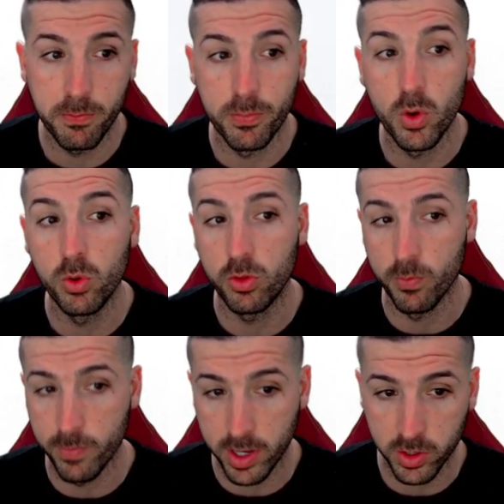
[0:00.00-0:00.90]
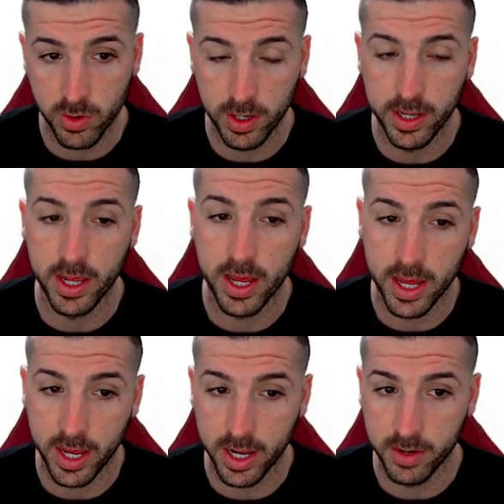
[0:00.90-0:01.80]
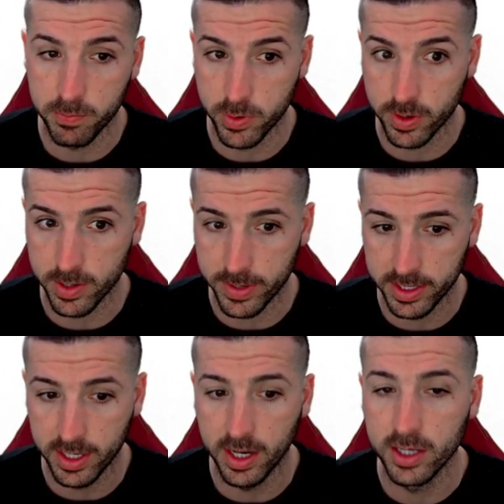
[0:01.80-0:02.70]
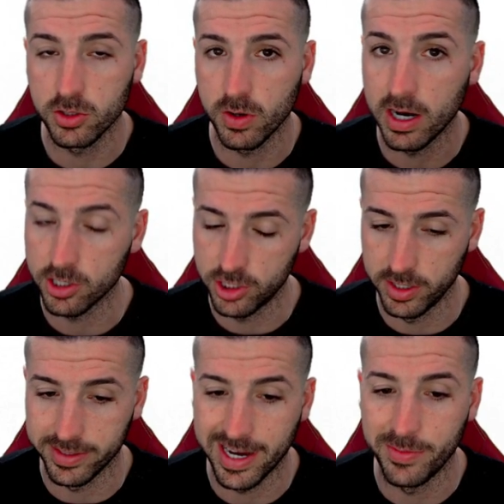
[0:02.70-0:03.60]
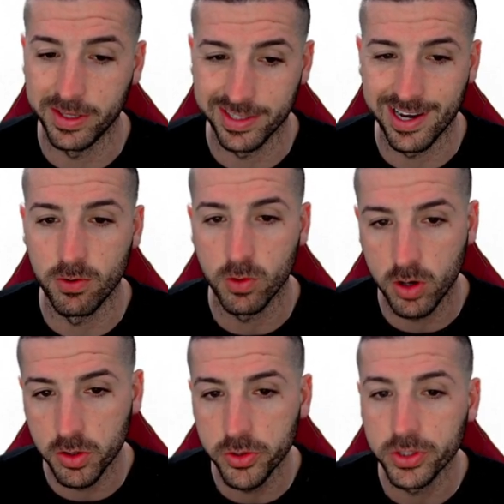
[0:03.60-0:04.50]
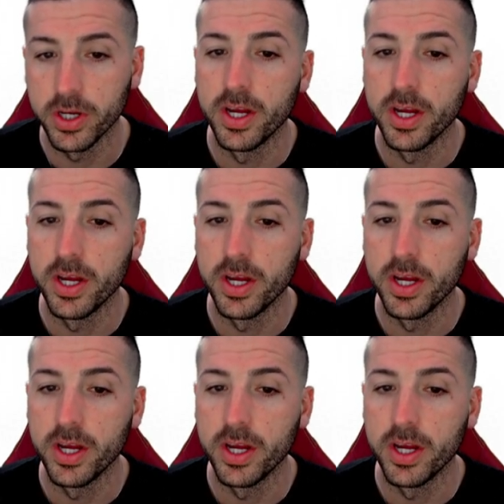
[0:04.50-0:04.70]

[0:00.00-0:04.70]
both manually and programmatically, so actually typing down code.